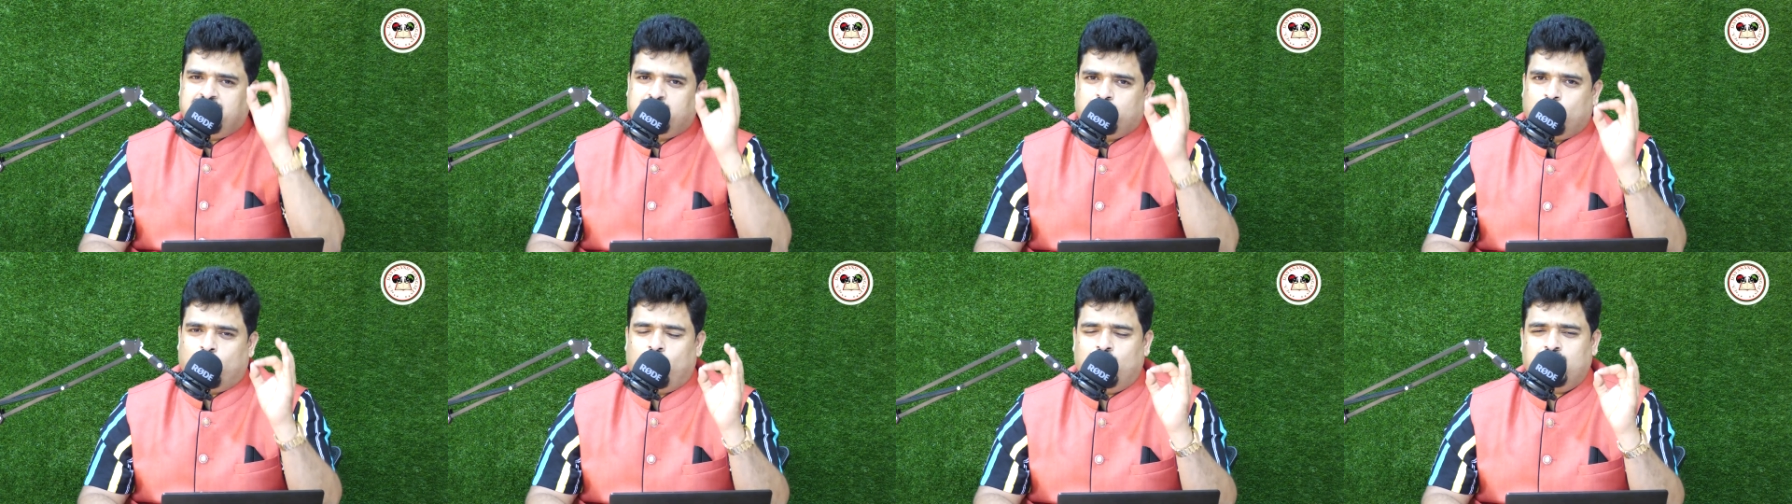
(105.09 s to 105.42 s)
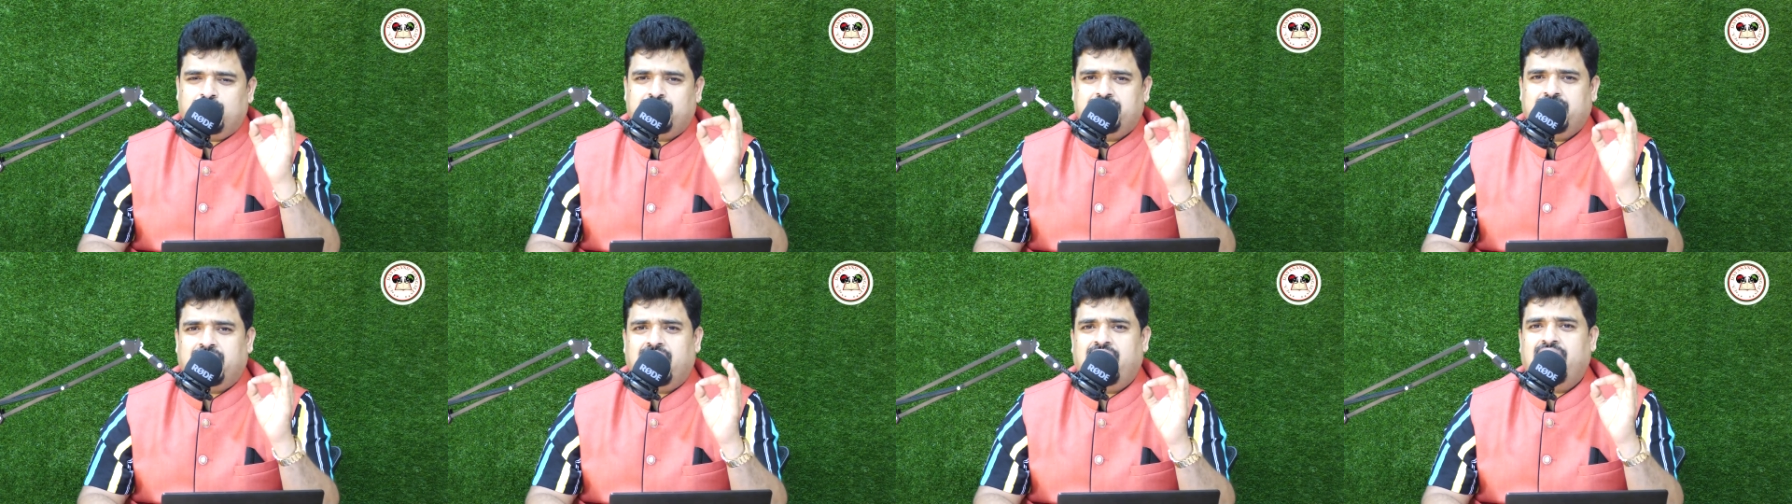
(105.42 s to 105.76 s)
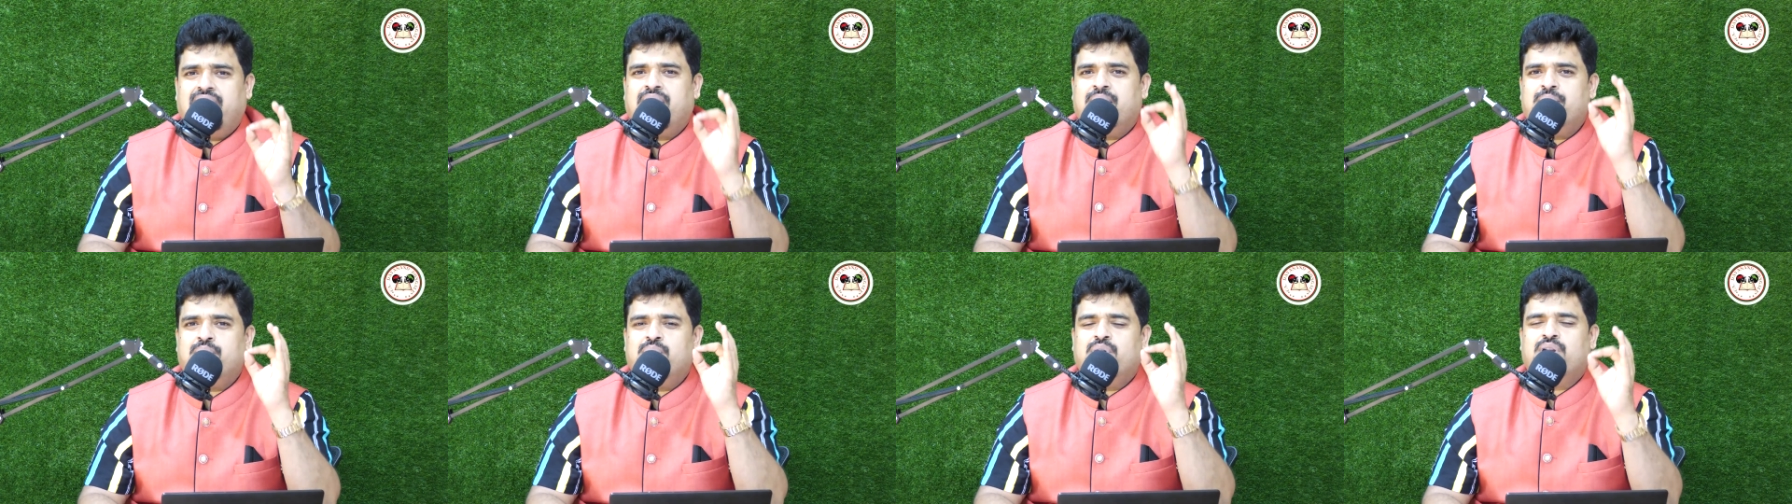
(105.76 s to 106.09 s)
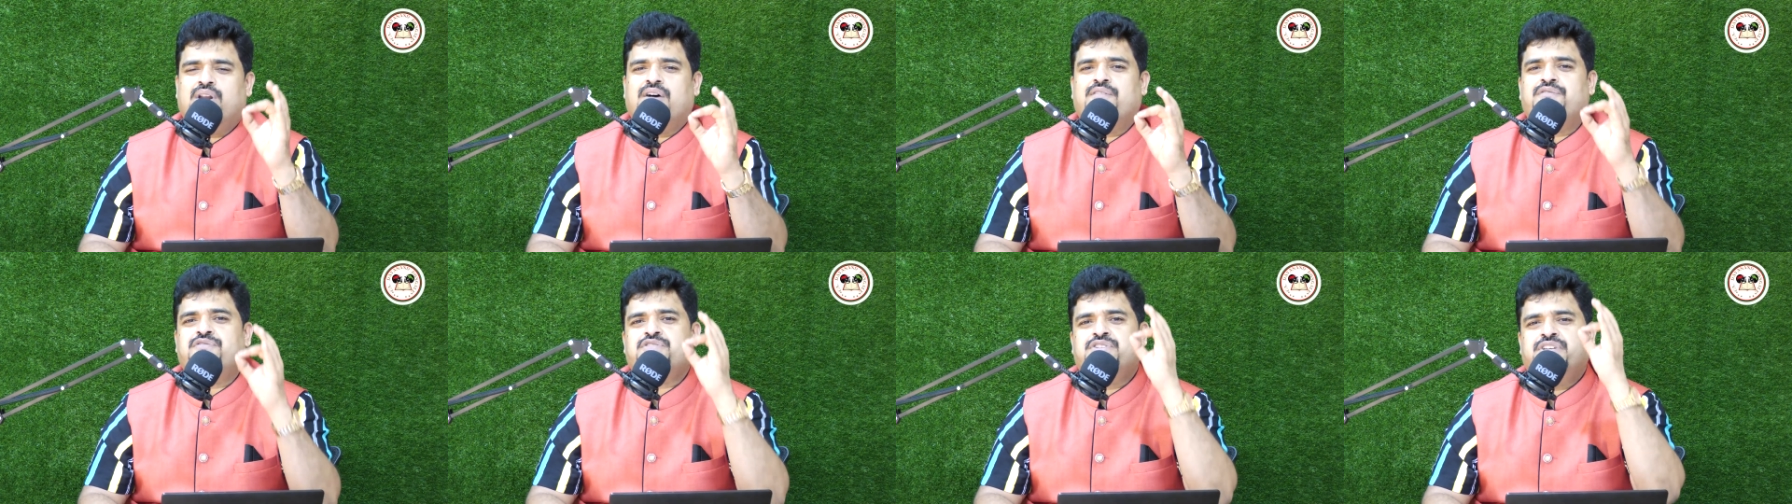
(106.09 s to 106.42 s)
total number
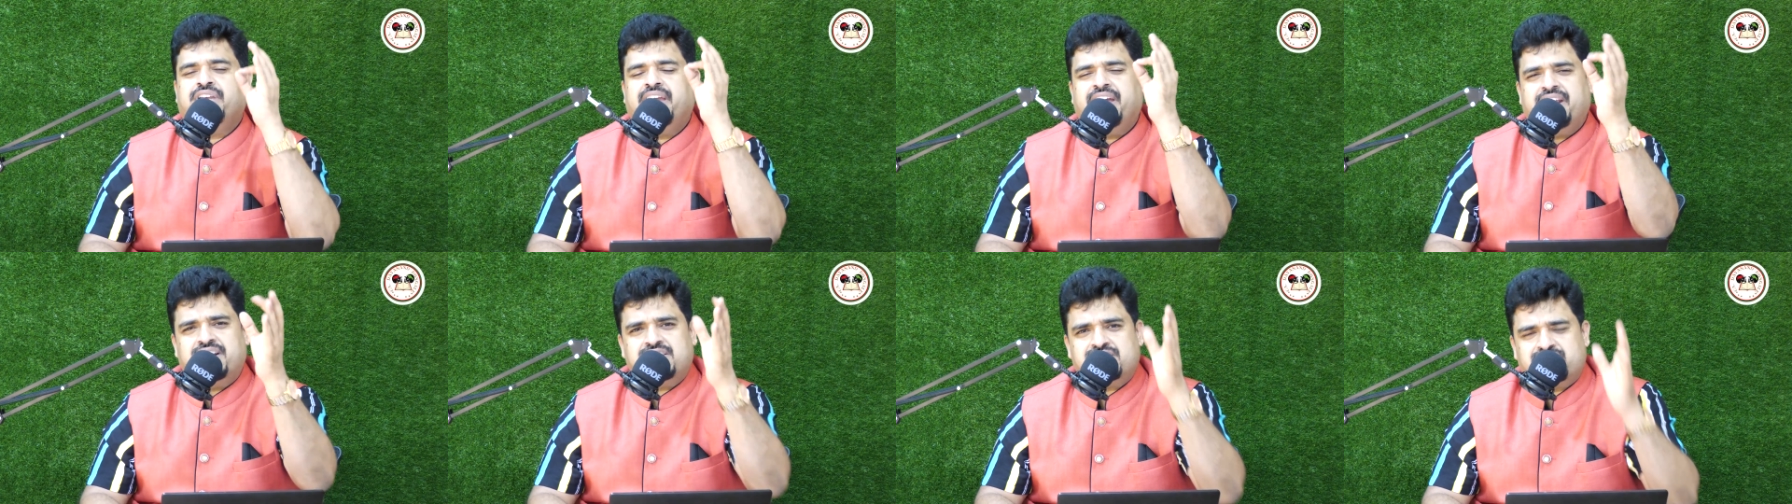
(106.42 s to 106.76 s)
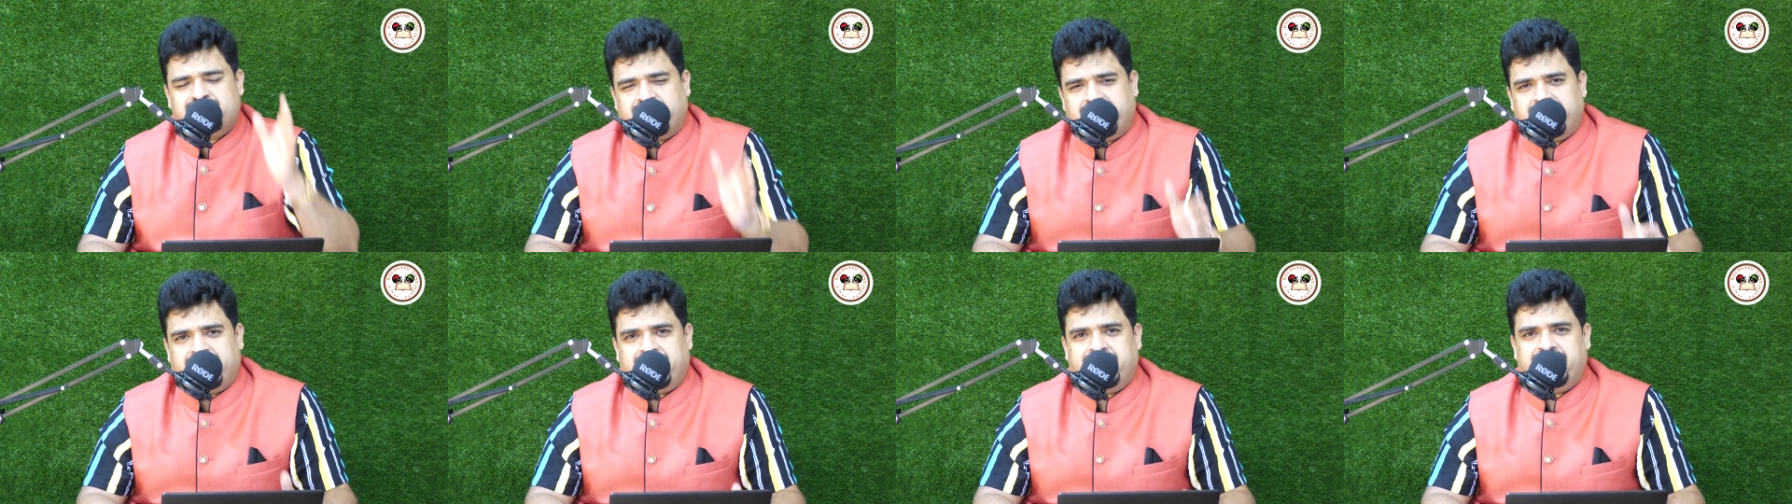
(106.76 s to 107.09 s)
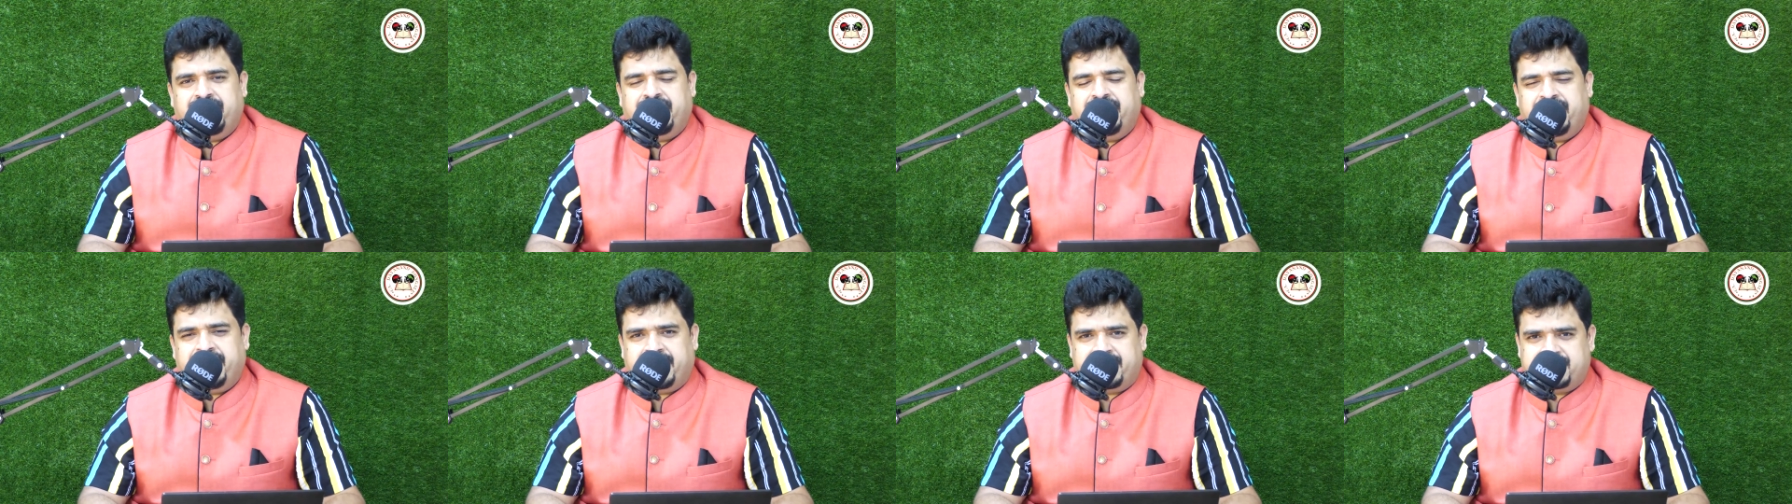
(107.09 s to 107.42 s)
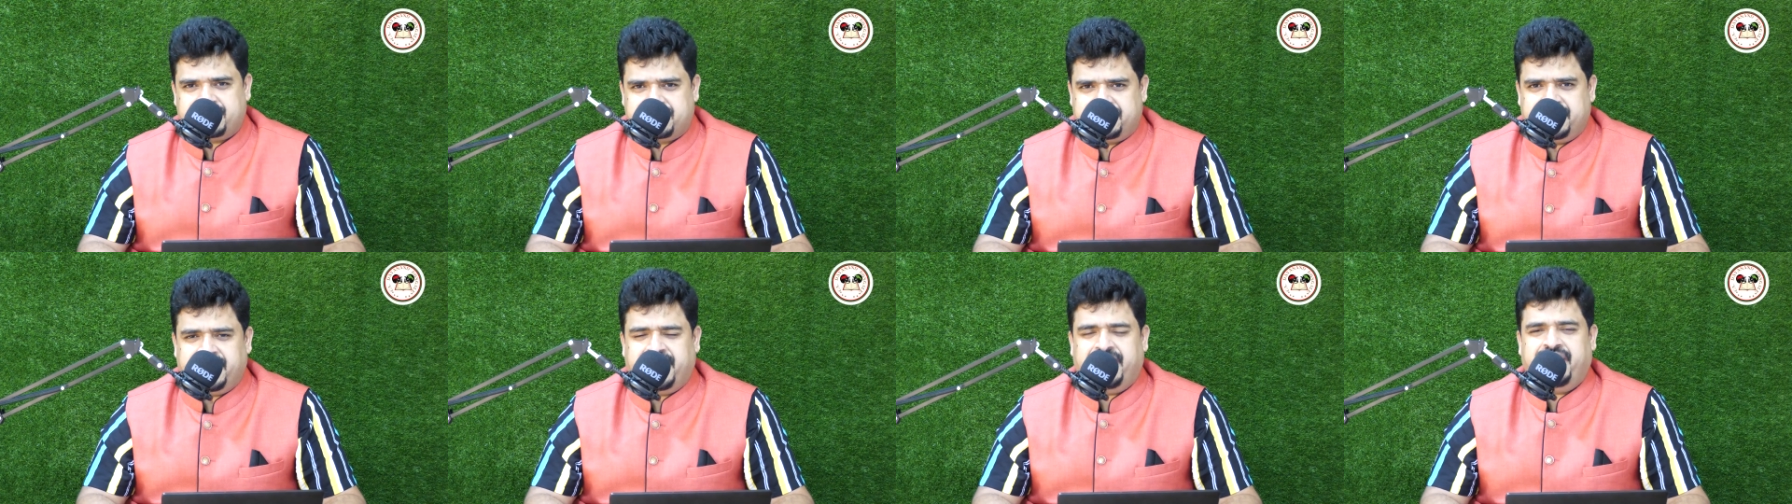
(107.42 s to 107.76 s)
of shares traded
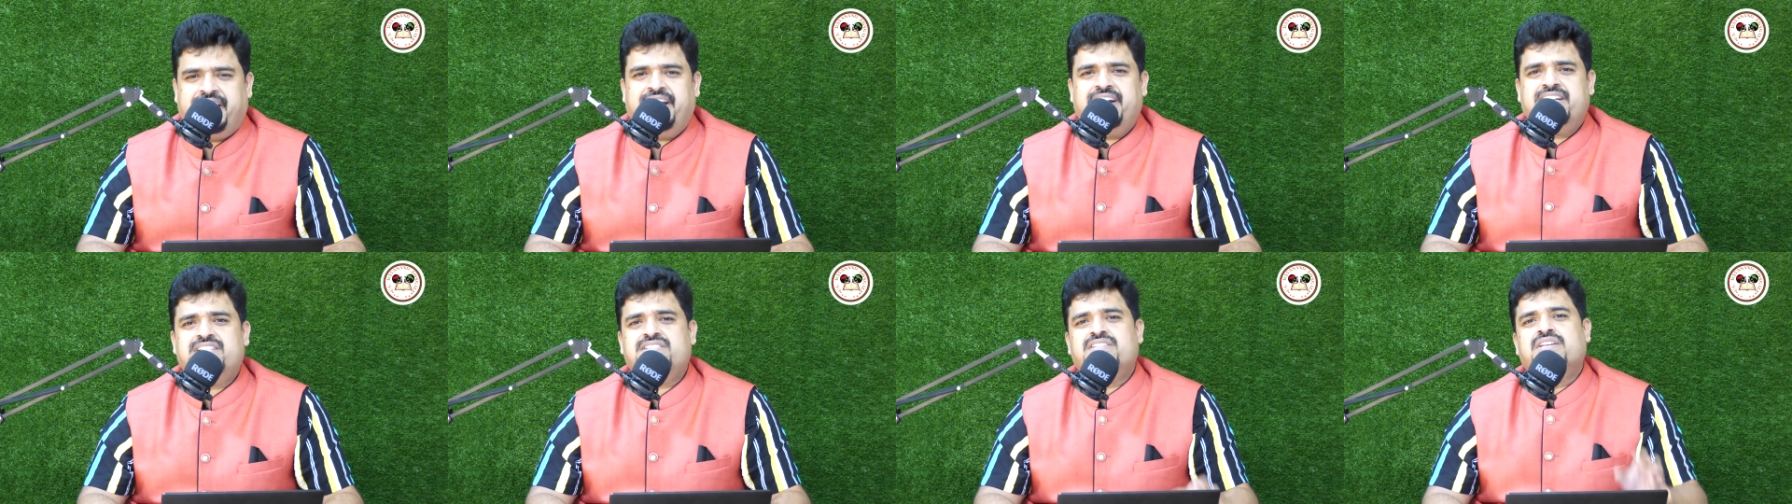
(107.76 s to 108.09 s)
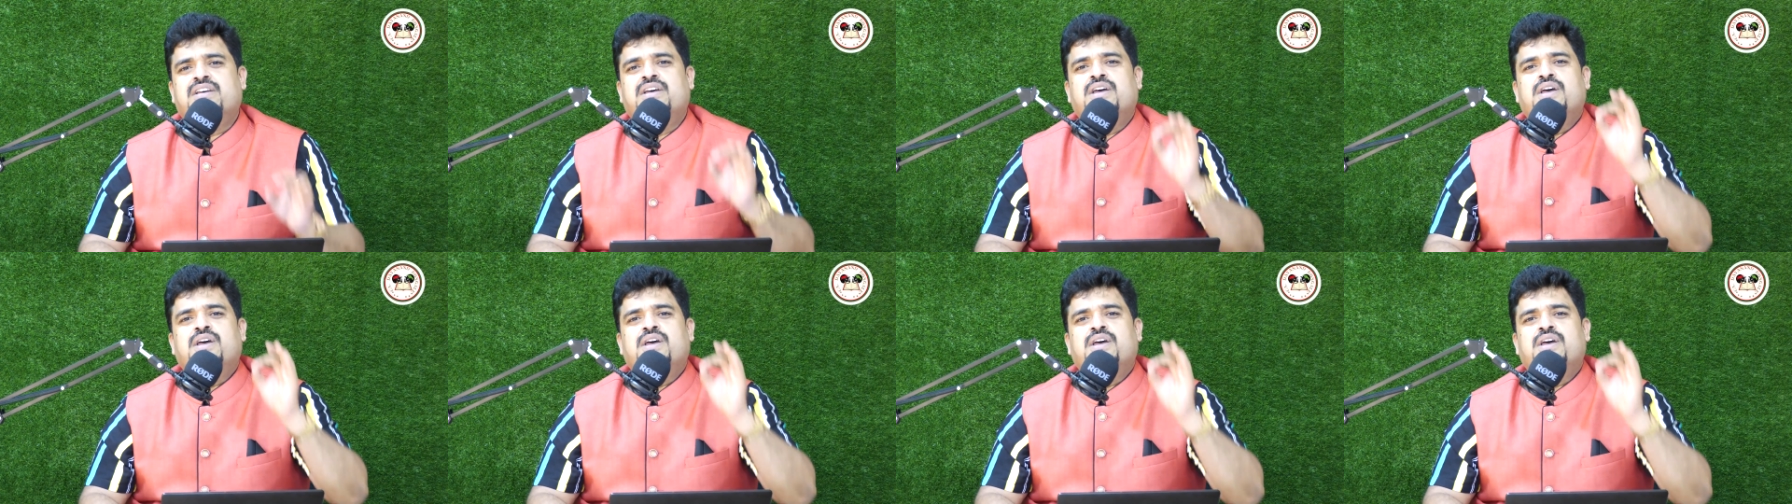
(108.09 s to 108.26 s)
exceeds